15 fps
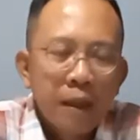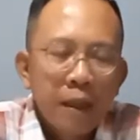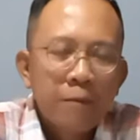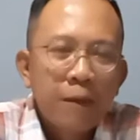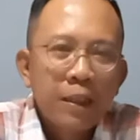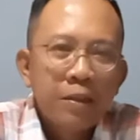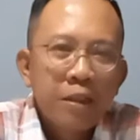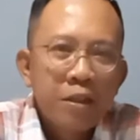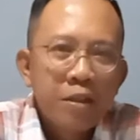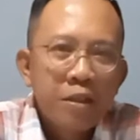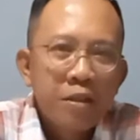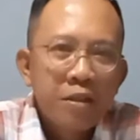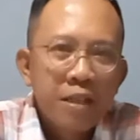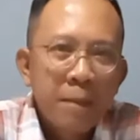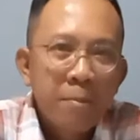
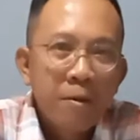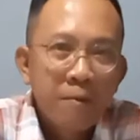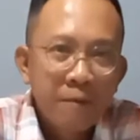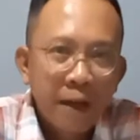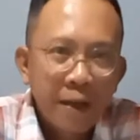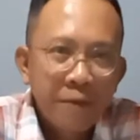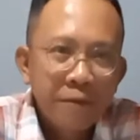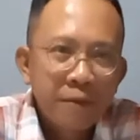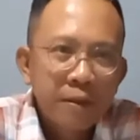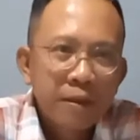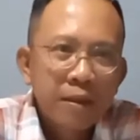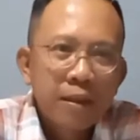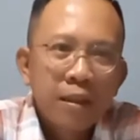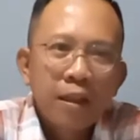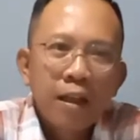Advantages number 5.
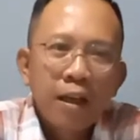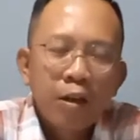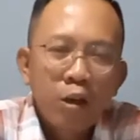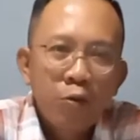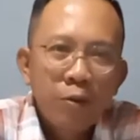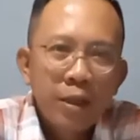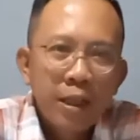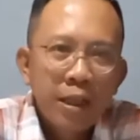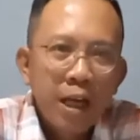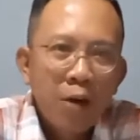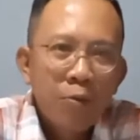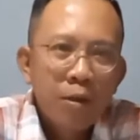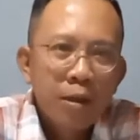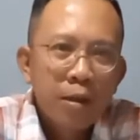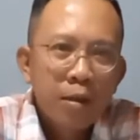Lowering
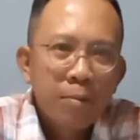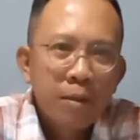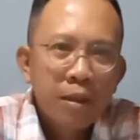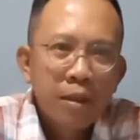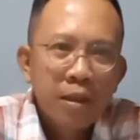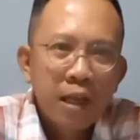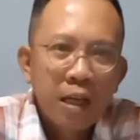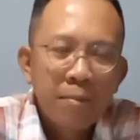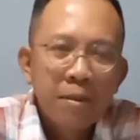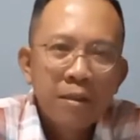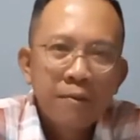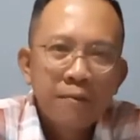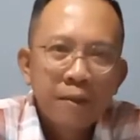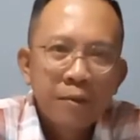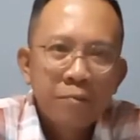our global
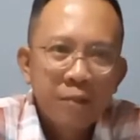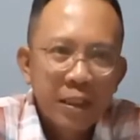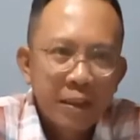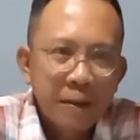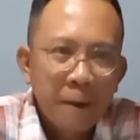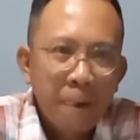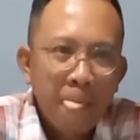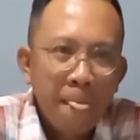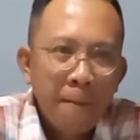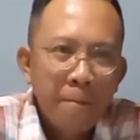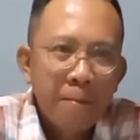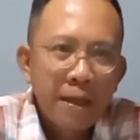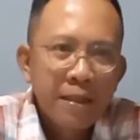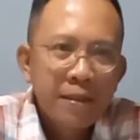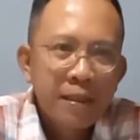carbon footprint.
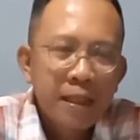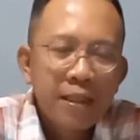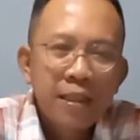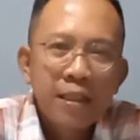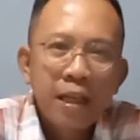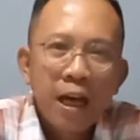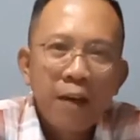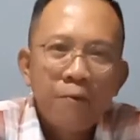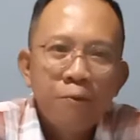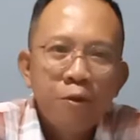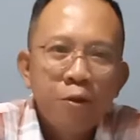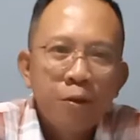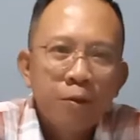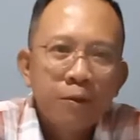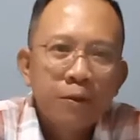My study have
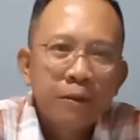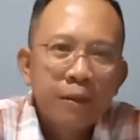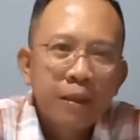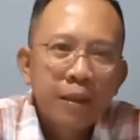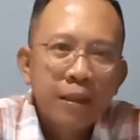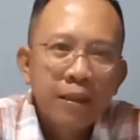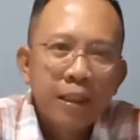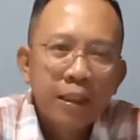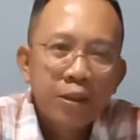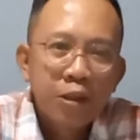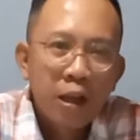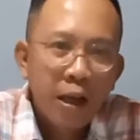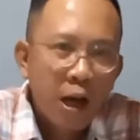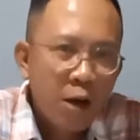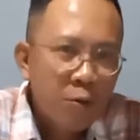shown that
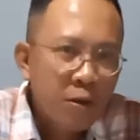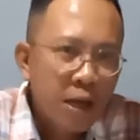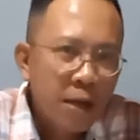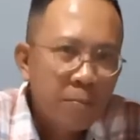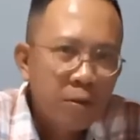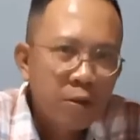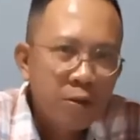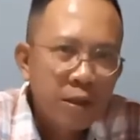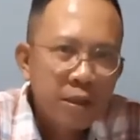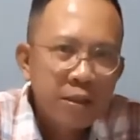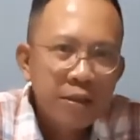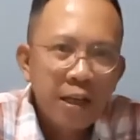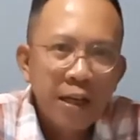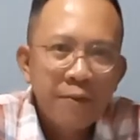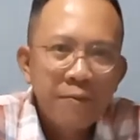our employees
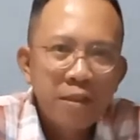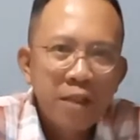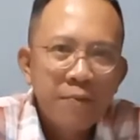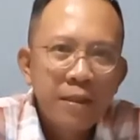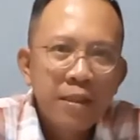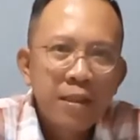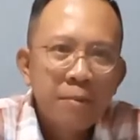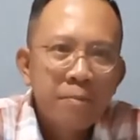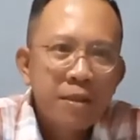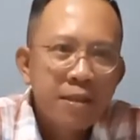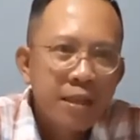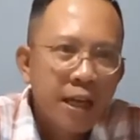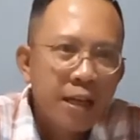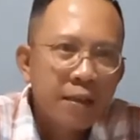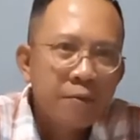drive 70%
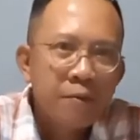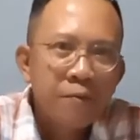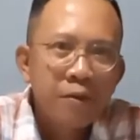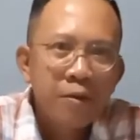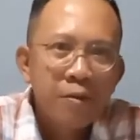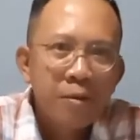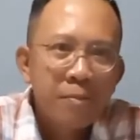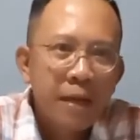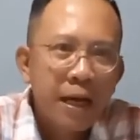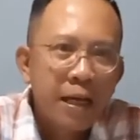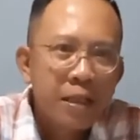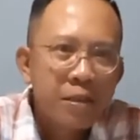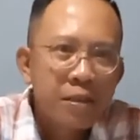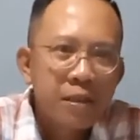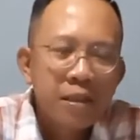fewer
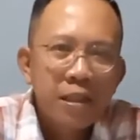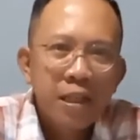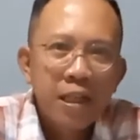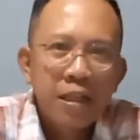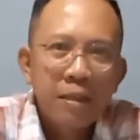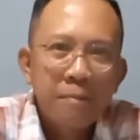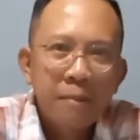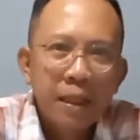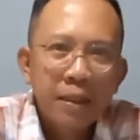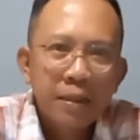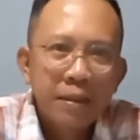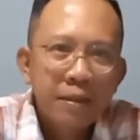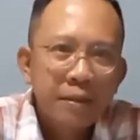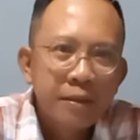miles in a month.